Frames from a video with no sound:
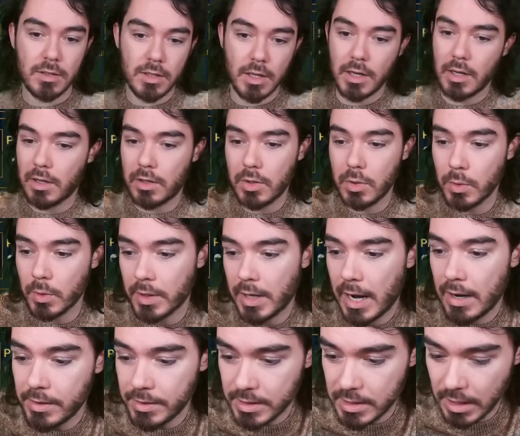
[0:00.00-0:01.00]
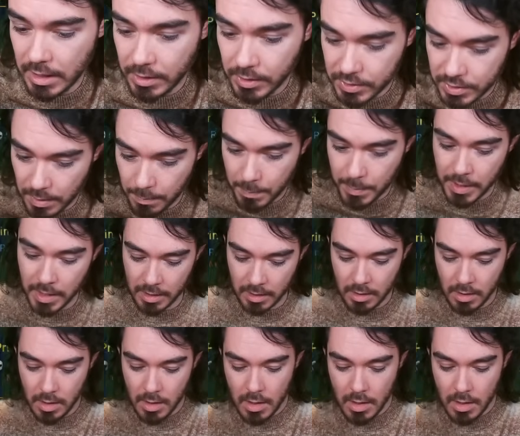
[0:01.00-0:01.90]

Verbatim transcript: like a cool guaranteed or something